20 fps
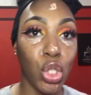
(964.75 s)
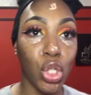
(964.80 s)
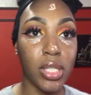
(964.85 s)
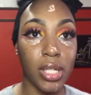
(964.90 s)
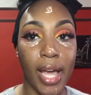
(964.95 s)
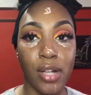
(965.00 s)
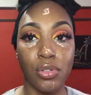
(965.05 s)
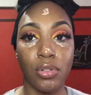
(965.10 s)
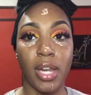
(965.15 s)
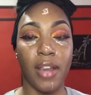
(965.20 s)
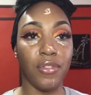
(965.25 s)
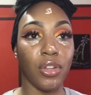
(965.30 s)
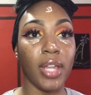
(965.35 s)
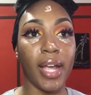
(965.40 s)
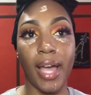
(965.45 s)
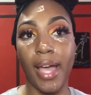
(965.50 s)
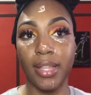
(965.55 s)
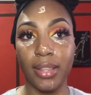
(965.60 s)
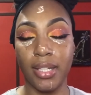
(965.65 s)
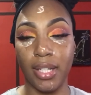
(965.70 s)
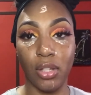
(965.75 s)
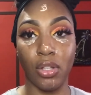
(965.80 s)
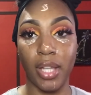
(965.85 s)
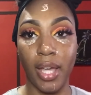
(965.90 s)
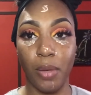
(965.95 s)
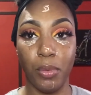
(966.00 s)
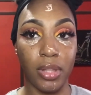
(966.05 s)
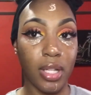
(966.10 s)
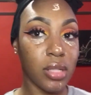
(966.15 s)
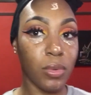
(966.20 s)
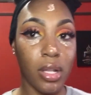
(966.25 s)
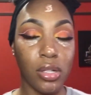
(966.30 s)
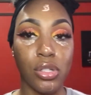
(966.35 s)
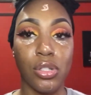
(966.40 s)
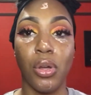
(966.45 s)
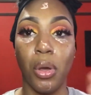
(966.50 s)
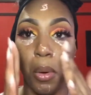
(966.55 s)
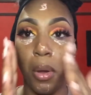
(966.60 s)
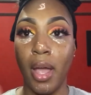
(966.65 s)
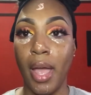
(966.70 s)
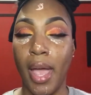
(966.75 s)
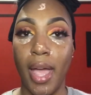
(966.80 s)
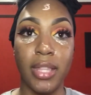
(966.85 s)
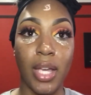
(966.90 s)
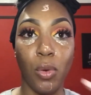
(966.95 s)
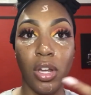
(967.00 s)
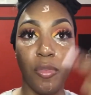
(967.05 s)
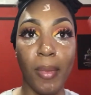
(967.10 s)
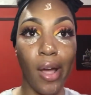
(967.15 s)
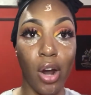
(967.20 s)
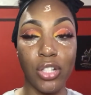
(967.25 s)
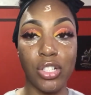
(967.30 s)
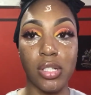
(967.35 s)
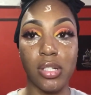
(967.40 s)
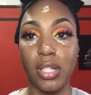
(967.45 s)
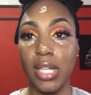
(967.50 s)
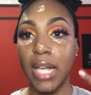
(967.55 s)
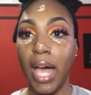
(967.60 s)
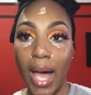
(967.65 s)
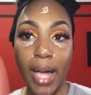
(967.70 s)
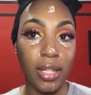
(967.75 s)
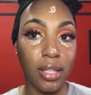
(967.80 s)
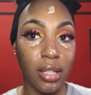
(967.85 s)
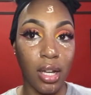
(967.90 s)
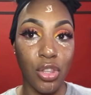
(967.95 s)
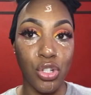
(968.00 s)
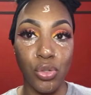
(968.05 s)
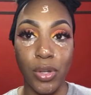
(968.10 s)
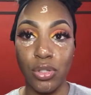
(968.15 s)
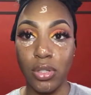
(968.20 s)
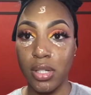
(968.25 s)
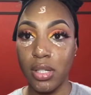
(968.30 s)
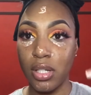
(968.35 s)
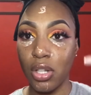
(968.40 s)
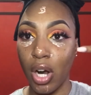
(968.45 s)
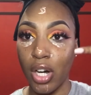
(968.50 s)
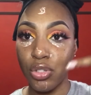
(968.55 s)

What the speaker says: And then I just rub everything into my skin